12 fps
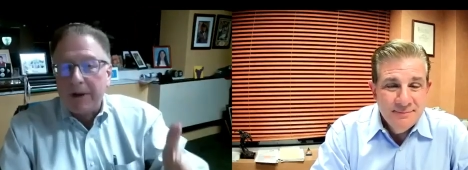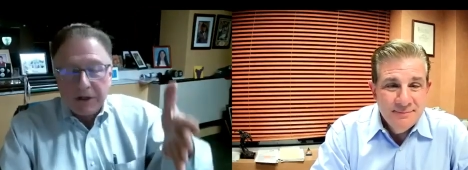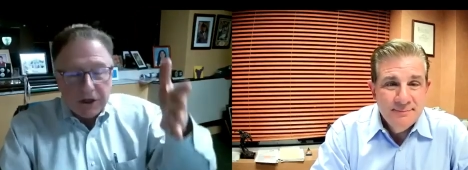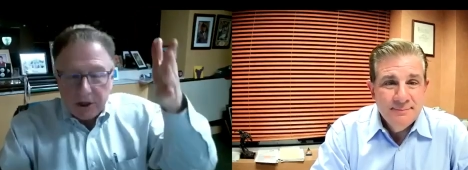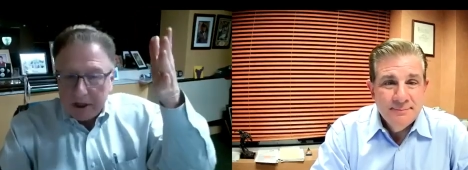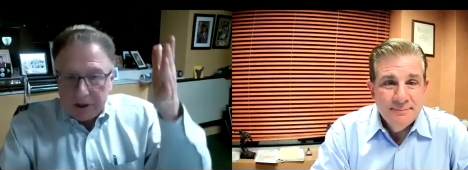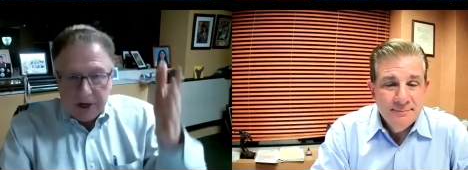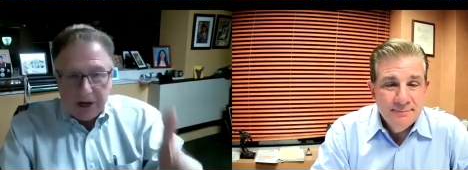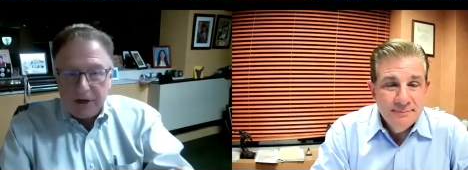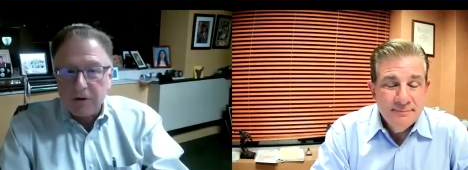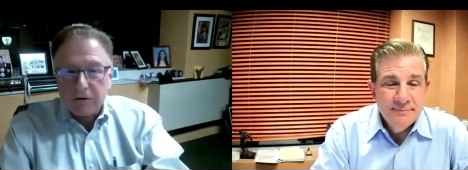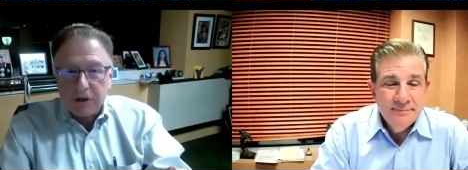Speaker 1: Basically,
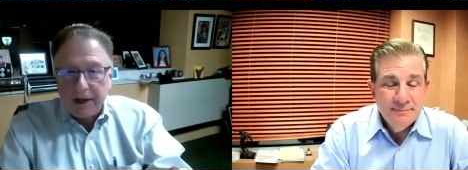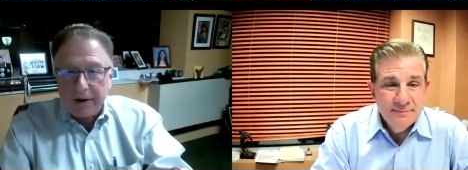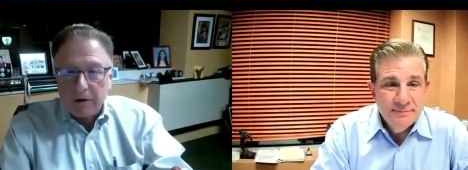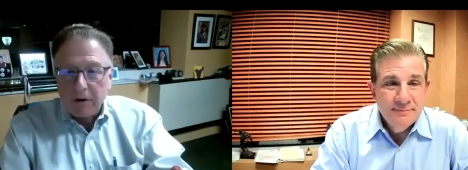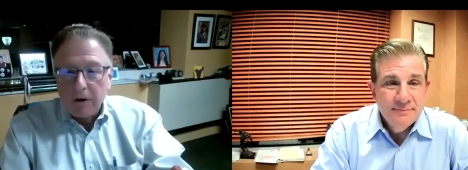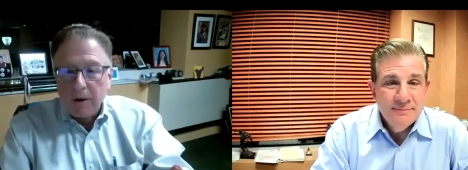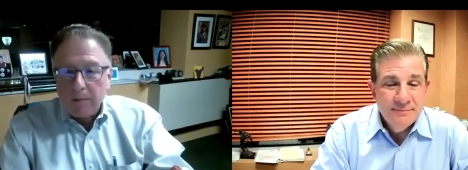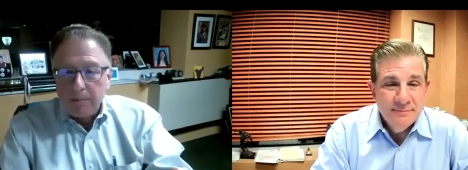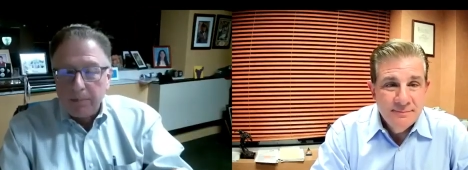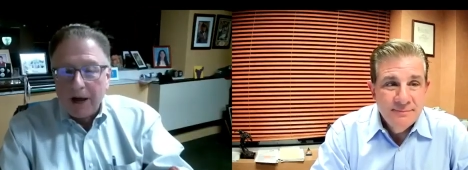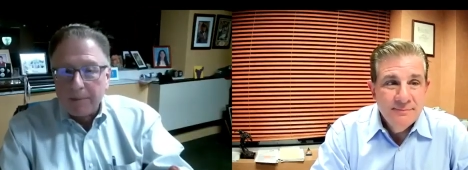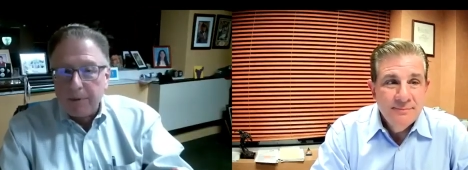10 years later,
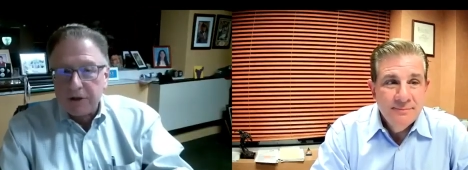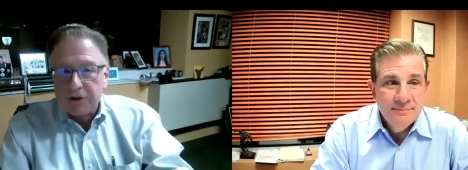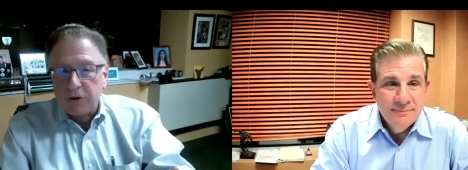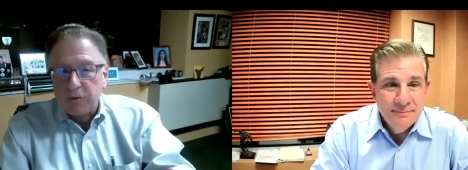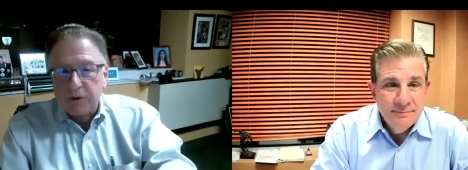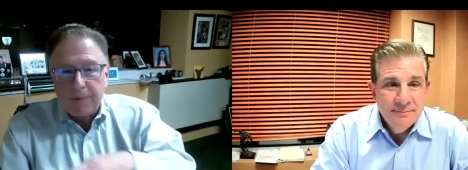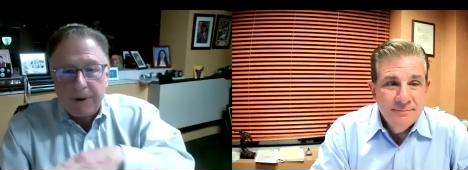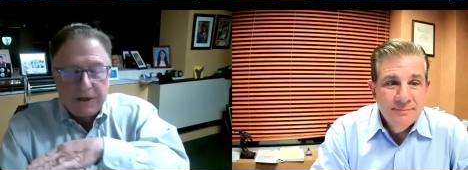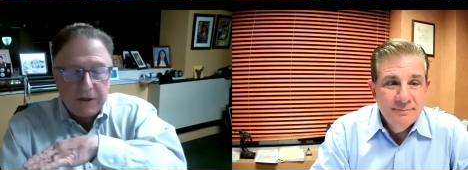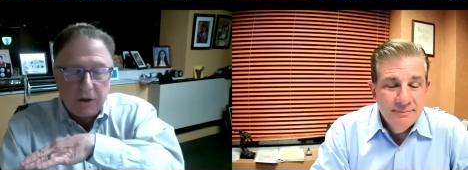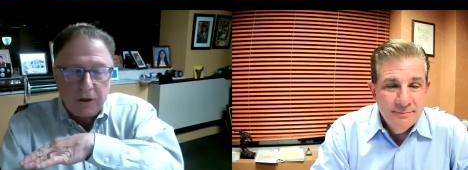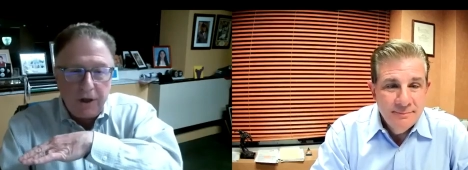Blockbuster was
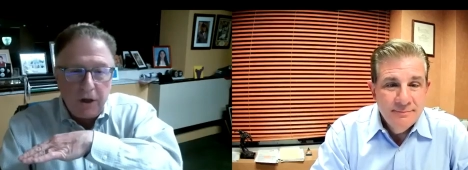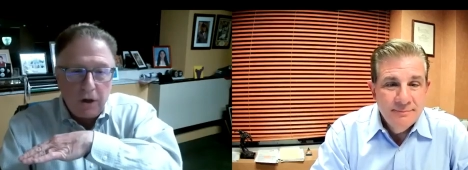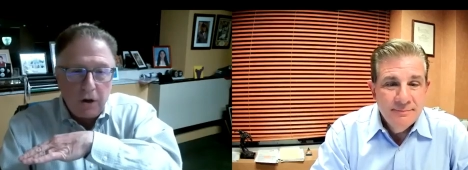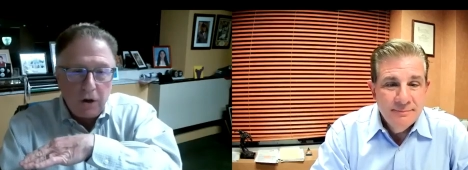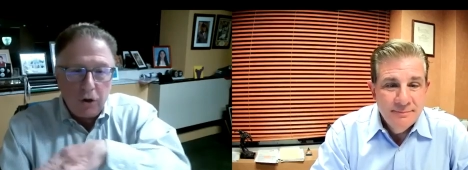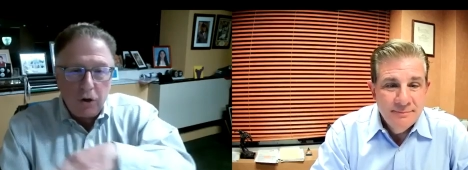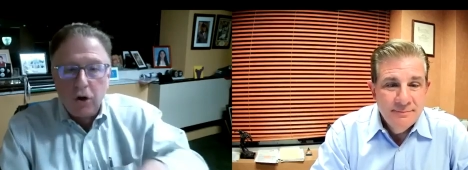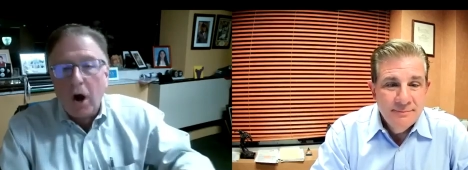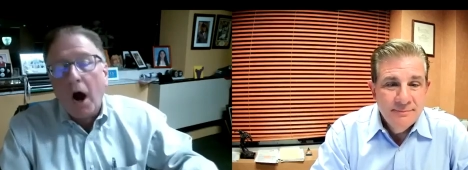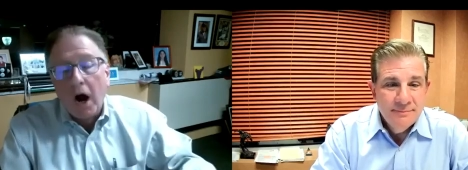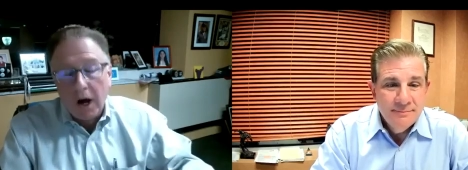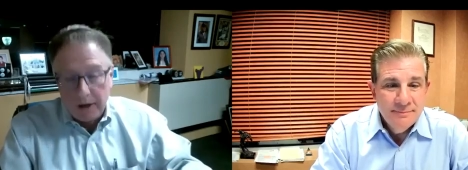basically
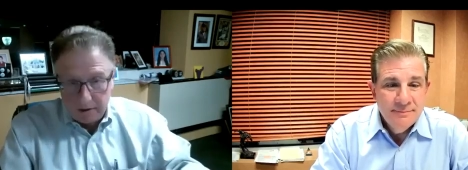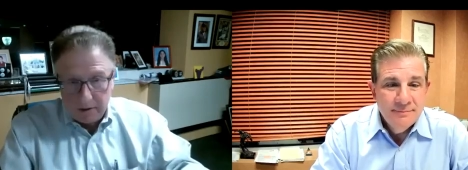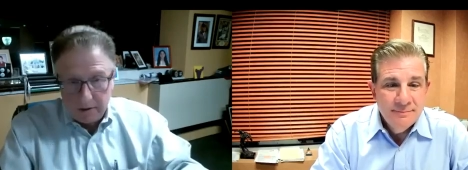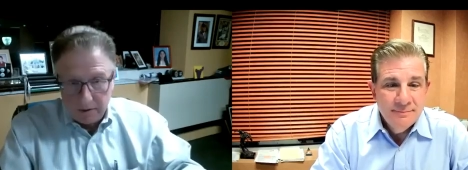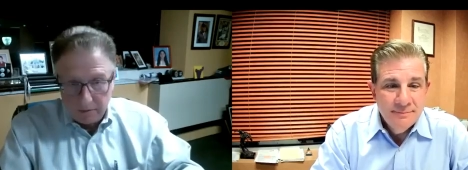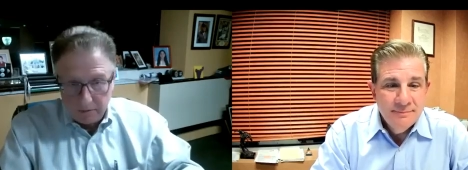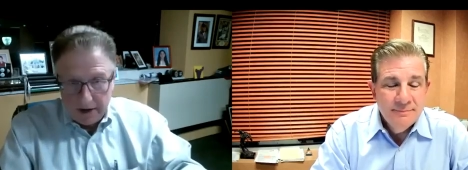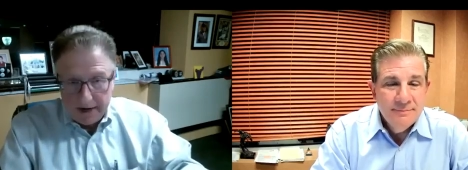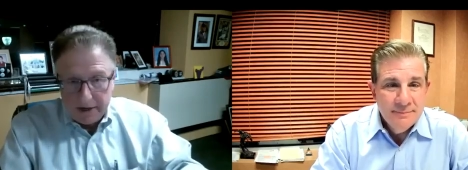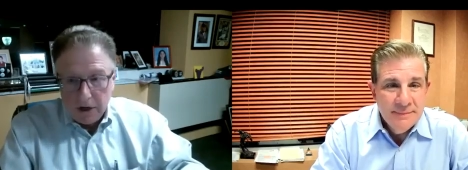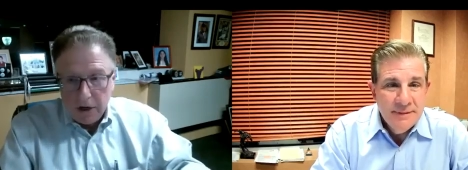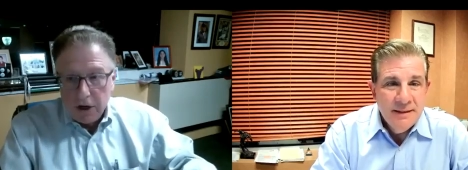gone
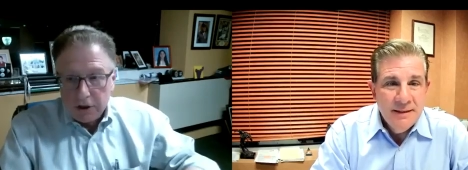right?